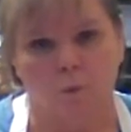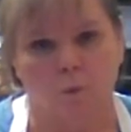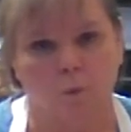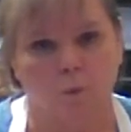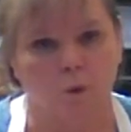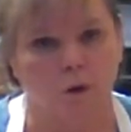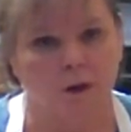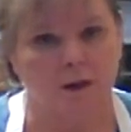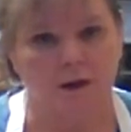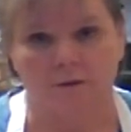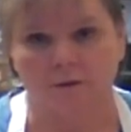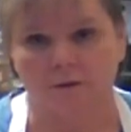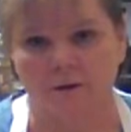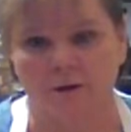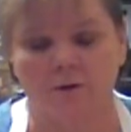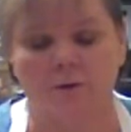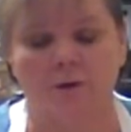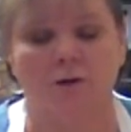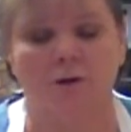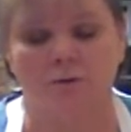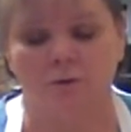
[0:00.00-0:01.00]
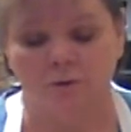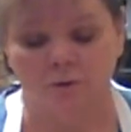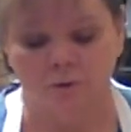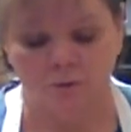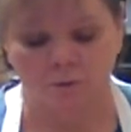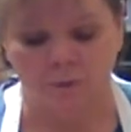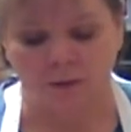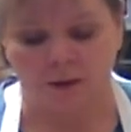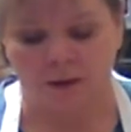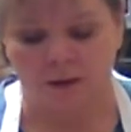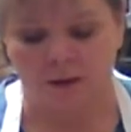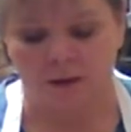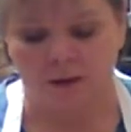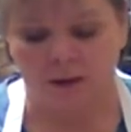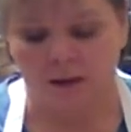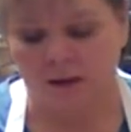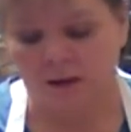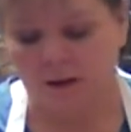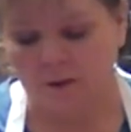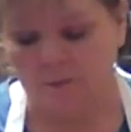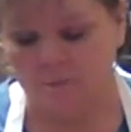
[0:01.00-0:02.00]
whatever you choose, but
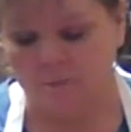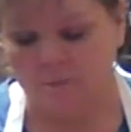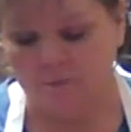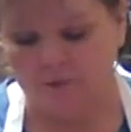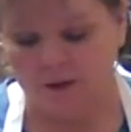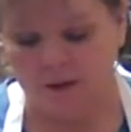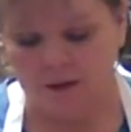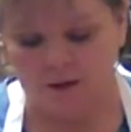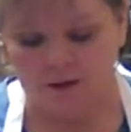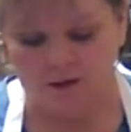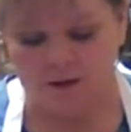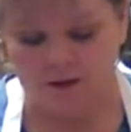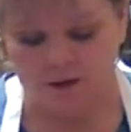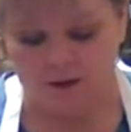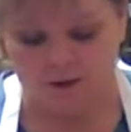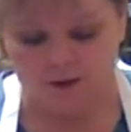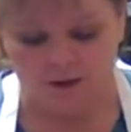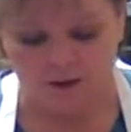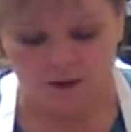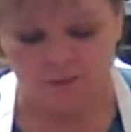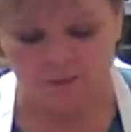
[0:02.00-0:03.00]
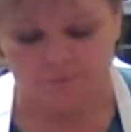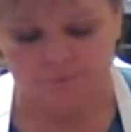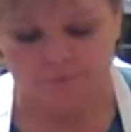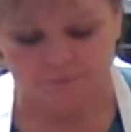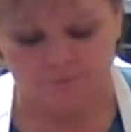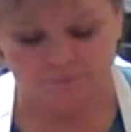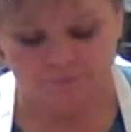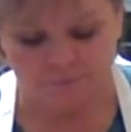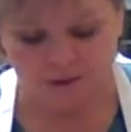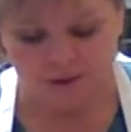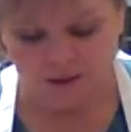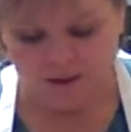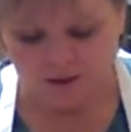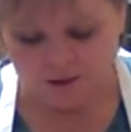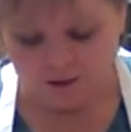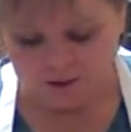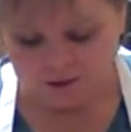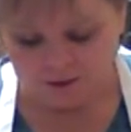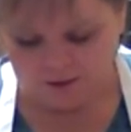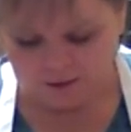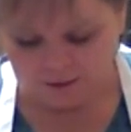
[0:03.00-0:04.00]
it's just
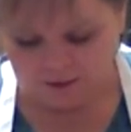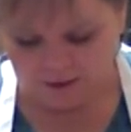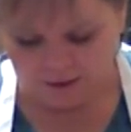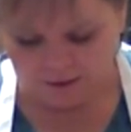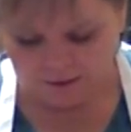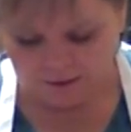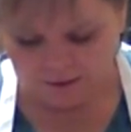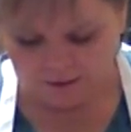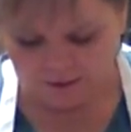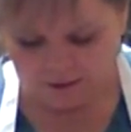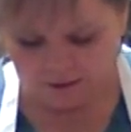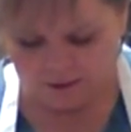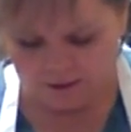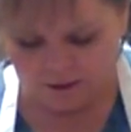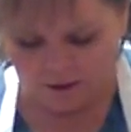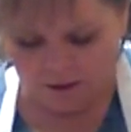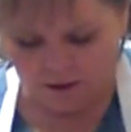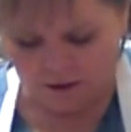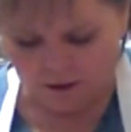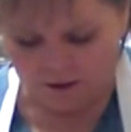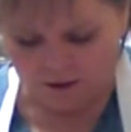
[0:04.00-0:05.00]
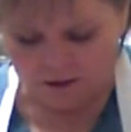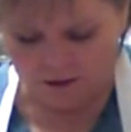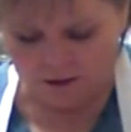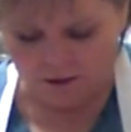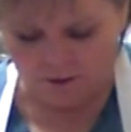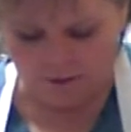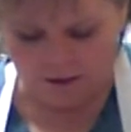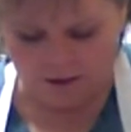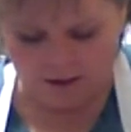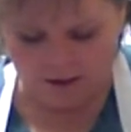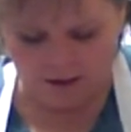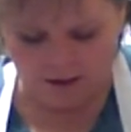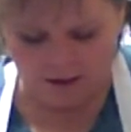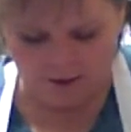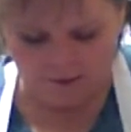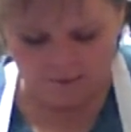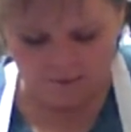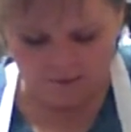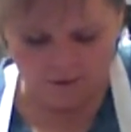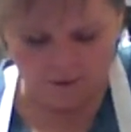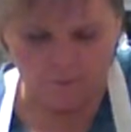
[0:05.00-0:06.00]
a side dish. So I
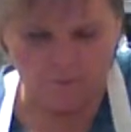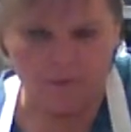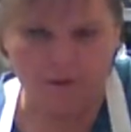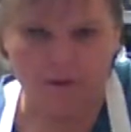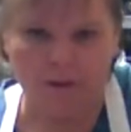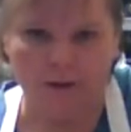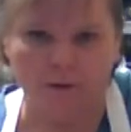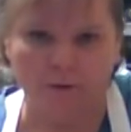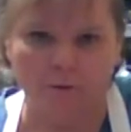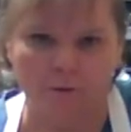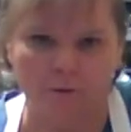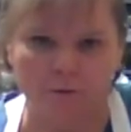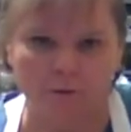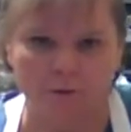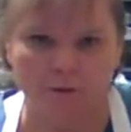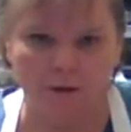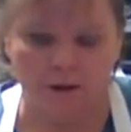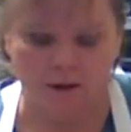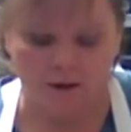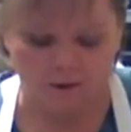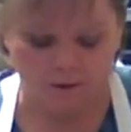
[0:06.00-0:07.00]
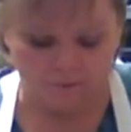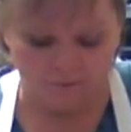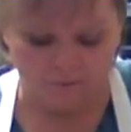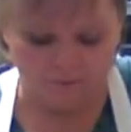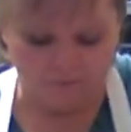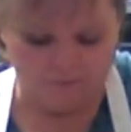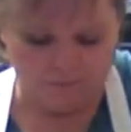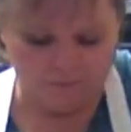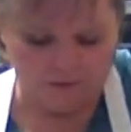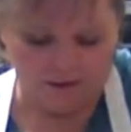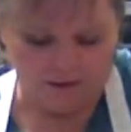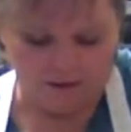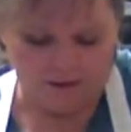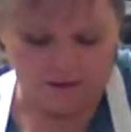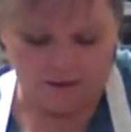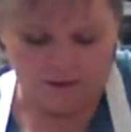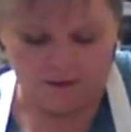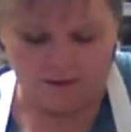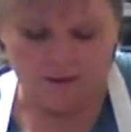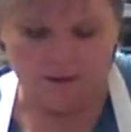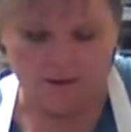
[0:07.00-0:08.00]
have the potatoes
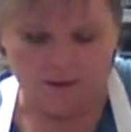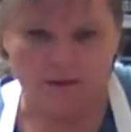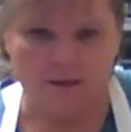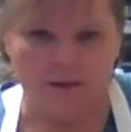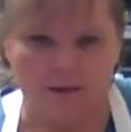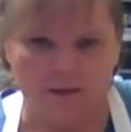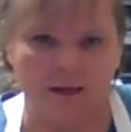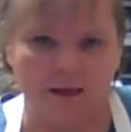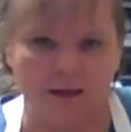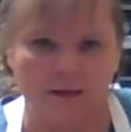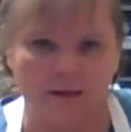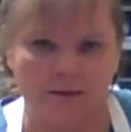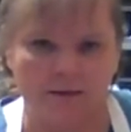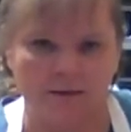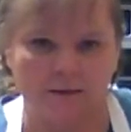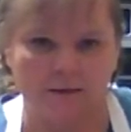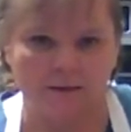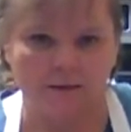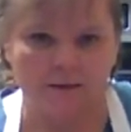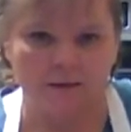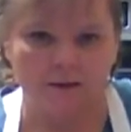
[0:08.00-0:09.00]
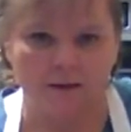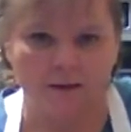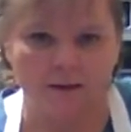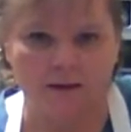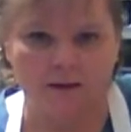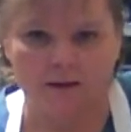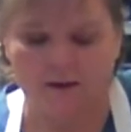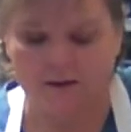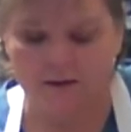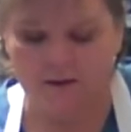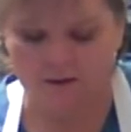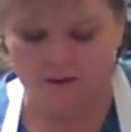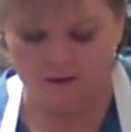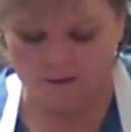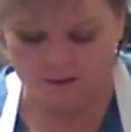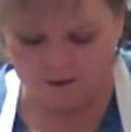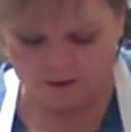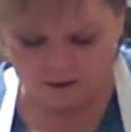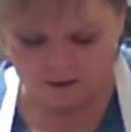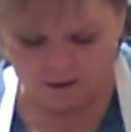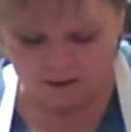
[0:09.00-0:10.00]
sliced and
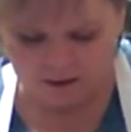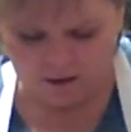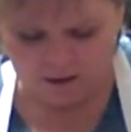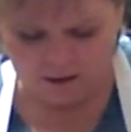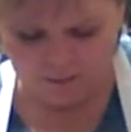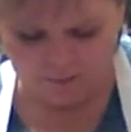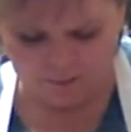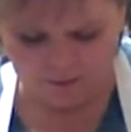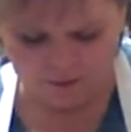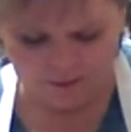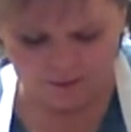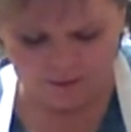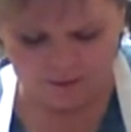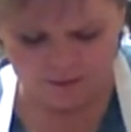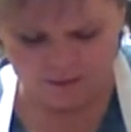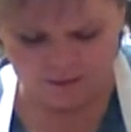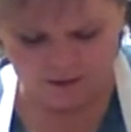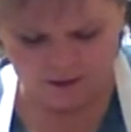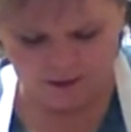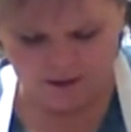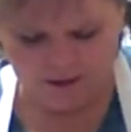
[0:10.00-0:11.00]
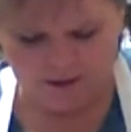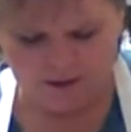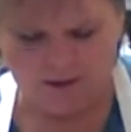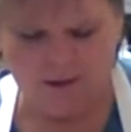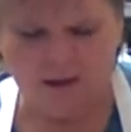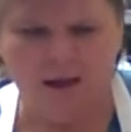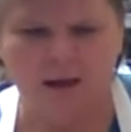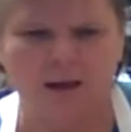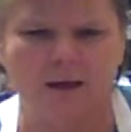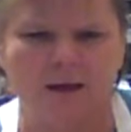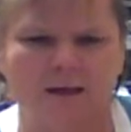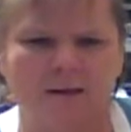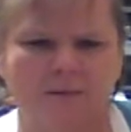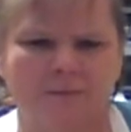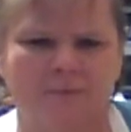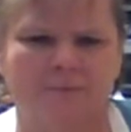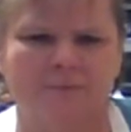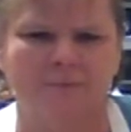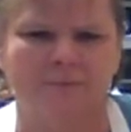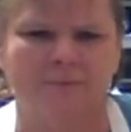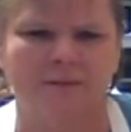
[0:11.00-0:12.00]
cut up in not
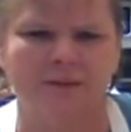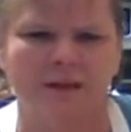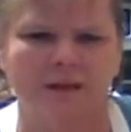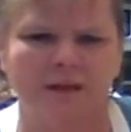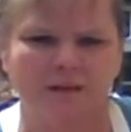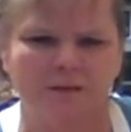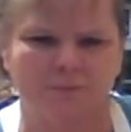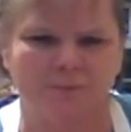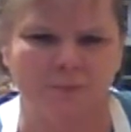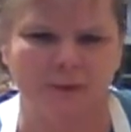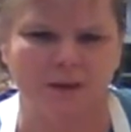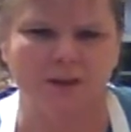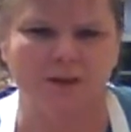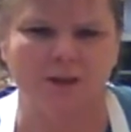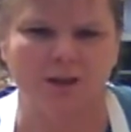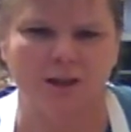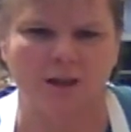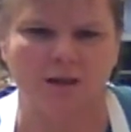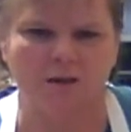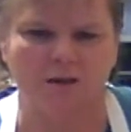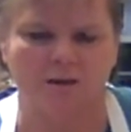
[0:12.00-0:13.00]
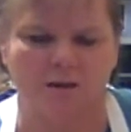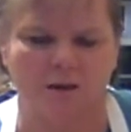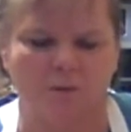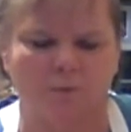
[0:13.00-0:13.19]
big chunk,